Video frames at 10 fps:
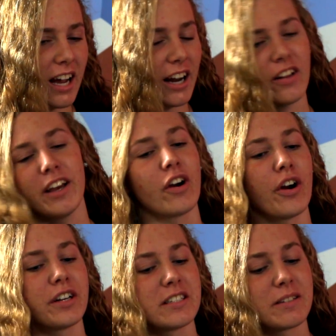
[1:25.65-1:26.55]
kind of
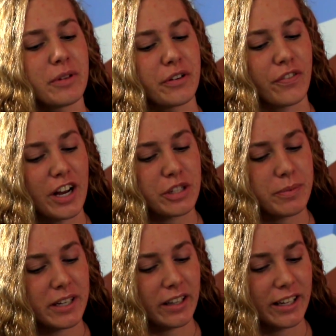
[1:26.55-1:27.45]
hard because some of the
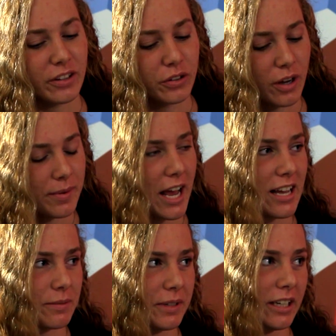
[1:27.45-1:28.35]
freshmen, they'll come and
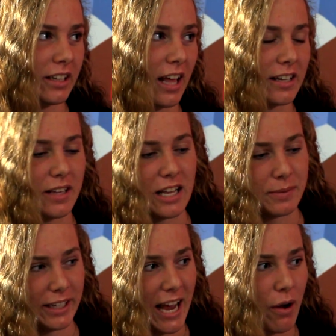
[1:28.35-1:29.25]
ask me
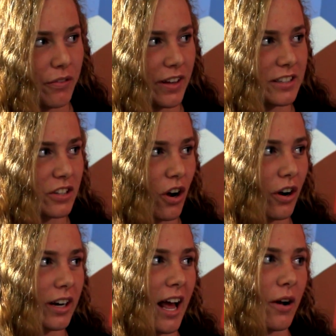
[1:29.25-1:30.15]
how events
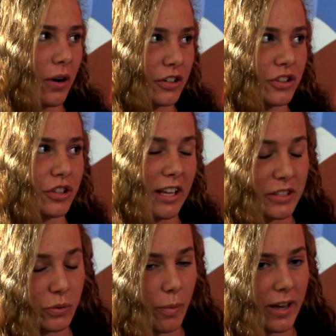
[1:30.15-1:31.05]
are and how should they
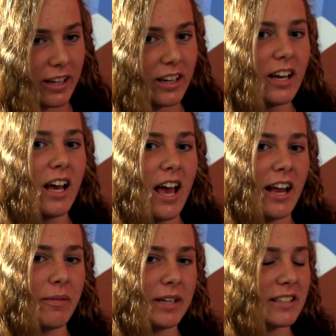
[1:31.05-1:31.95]
swim it.
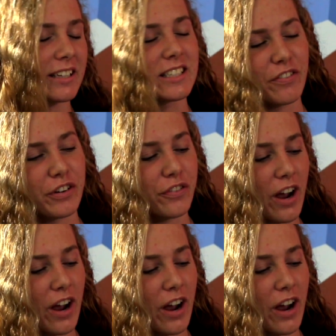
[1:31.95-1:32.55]
And I mean, it's different for